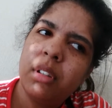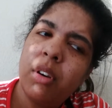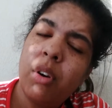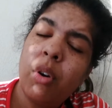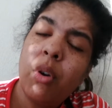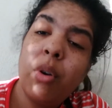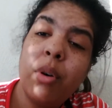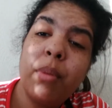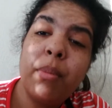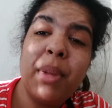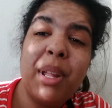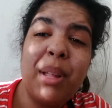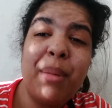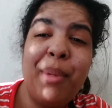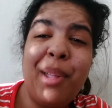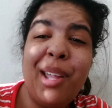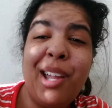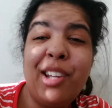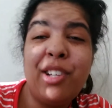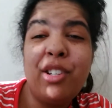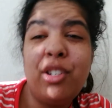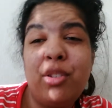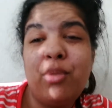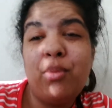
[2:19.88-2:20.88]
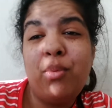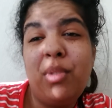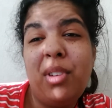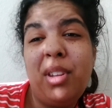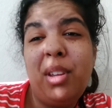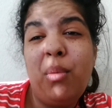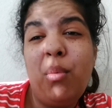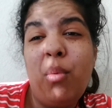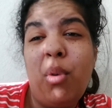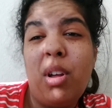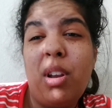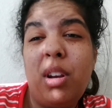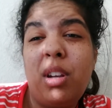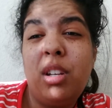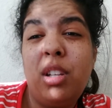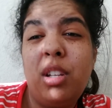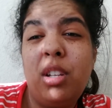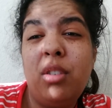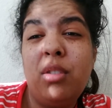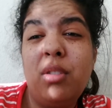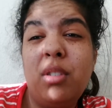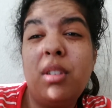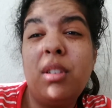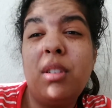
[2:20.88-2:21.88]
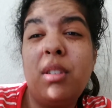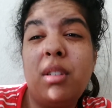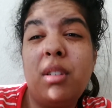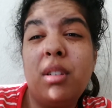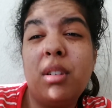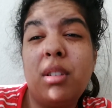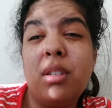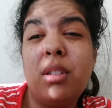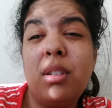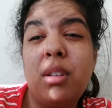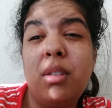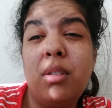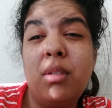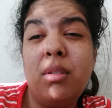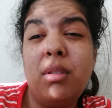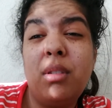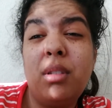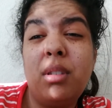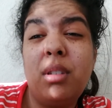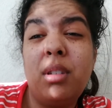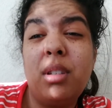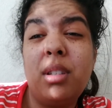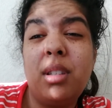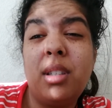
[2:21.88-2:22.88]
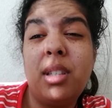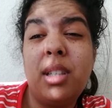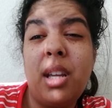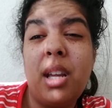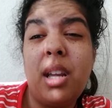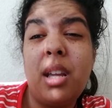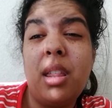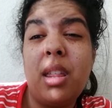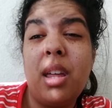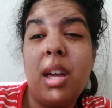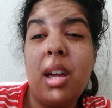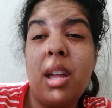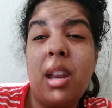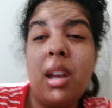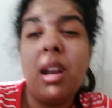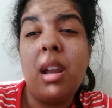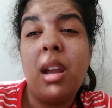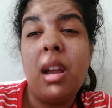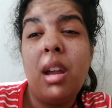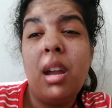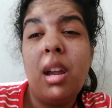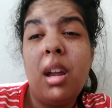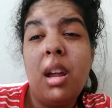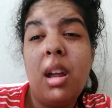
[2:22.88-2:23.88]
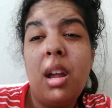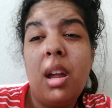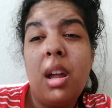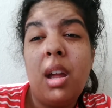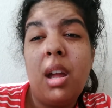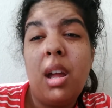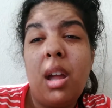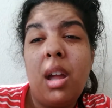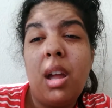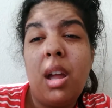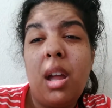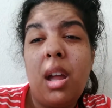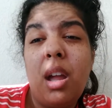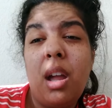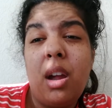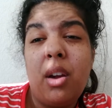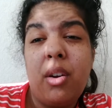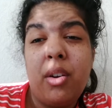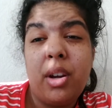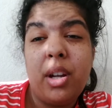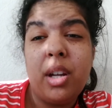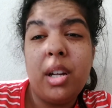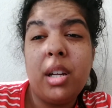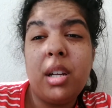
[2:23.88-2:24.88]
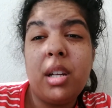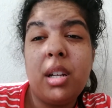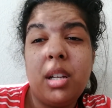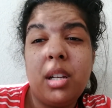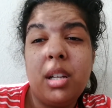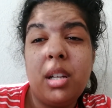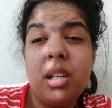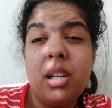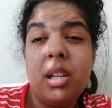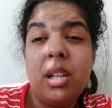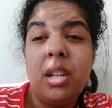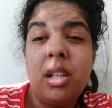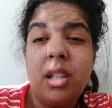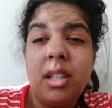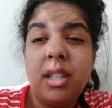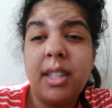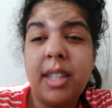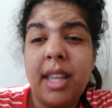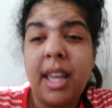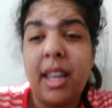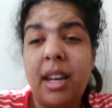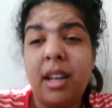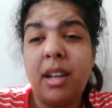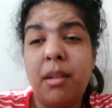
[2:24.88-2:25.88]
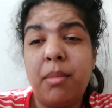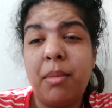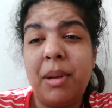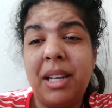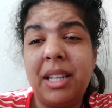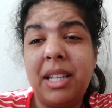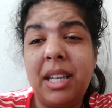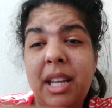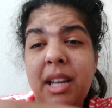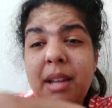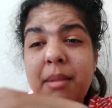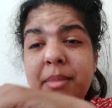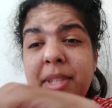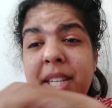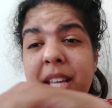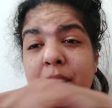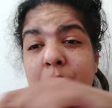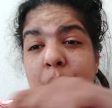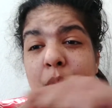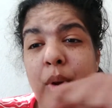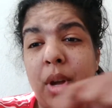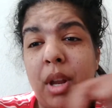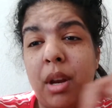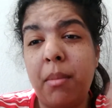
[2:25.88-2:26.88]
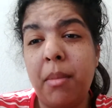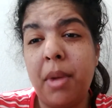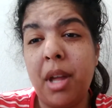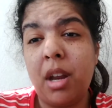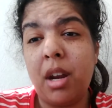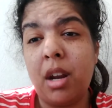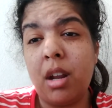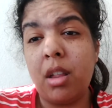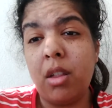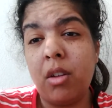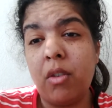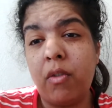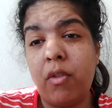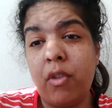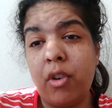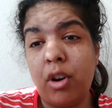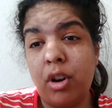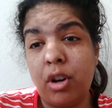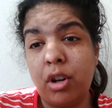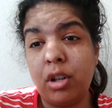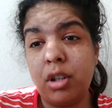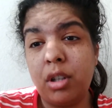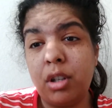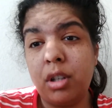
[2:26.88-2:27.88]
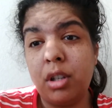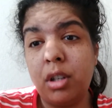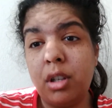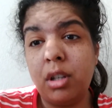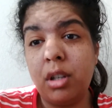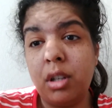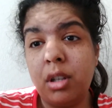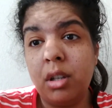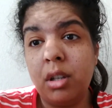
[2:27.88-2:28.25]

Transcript: Or maybe I just really wanted to use this as an excuse to say that Eric slid into my DMs at Queen Amanda the First.